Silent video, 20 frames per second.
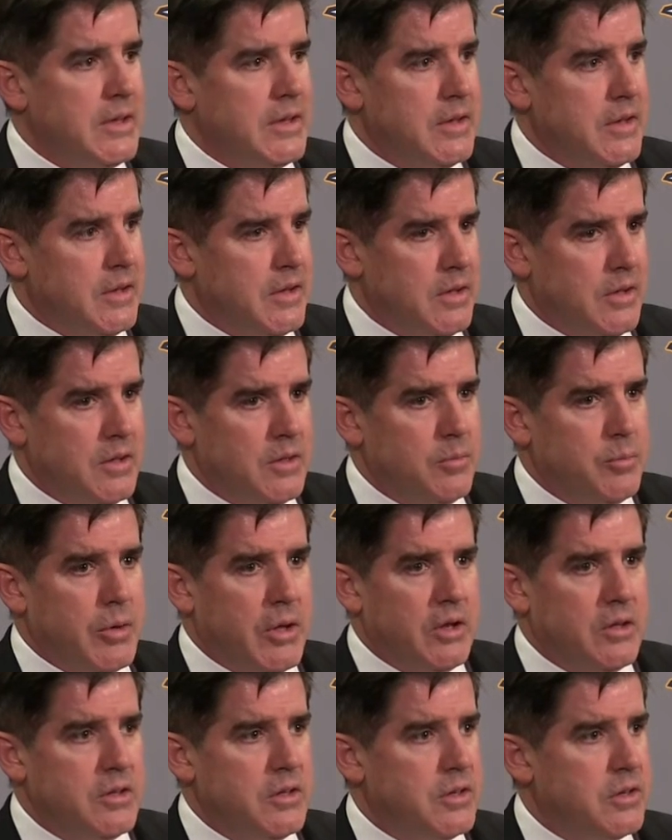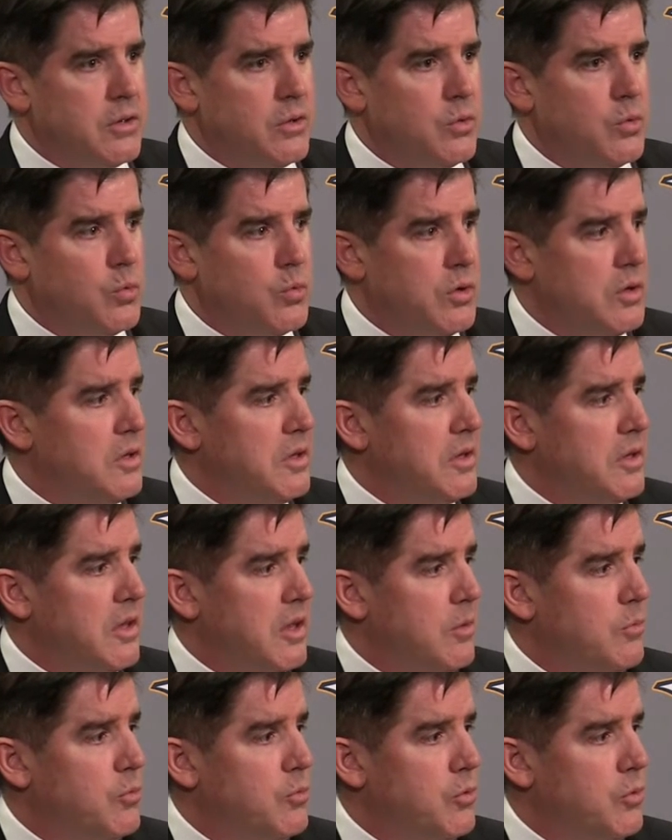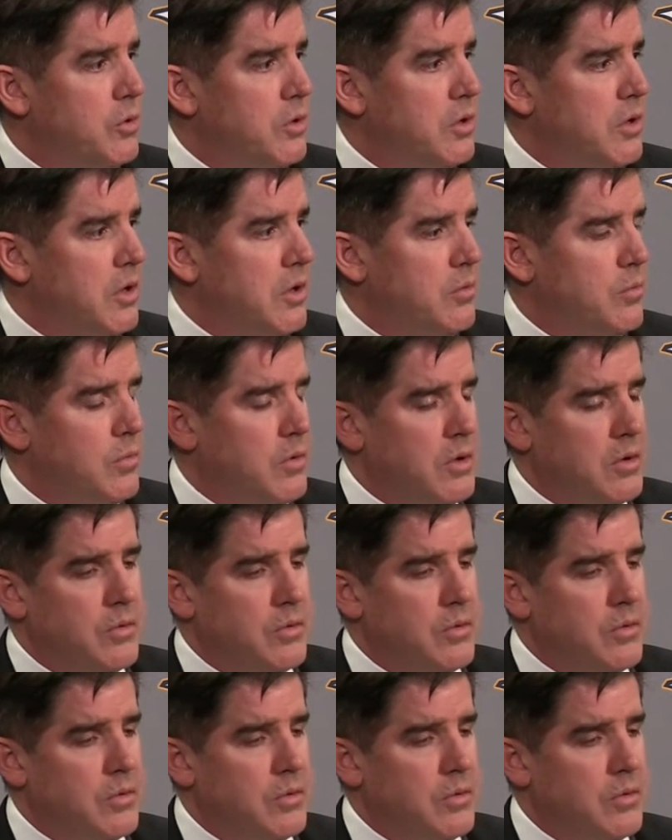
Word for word: And the penalty kill really came through tonight.